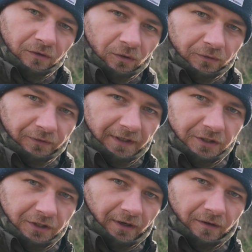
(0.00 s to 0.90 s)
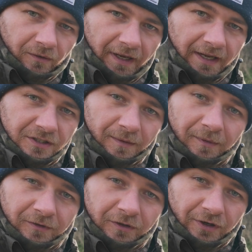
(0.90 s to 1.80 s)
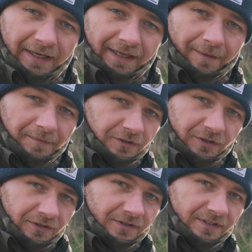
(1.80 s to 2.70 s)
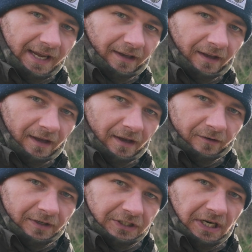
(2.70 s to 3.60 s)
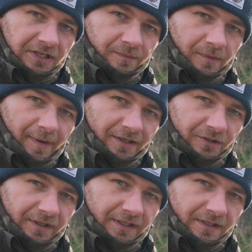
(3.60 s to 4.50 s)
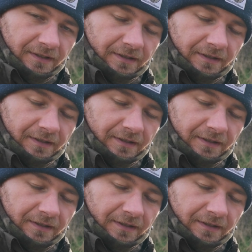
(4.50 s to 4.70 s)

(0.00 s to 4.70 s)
good feature. Okay, some of the trail cameras doesn't take rechargeable batteries.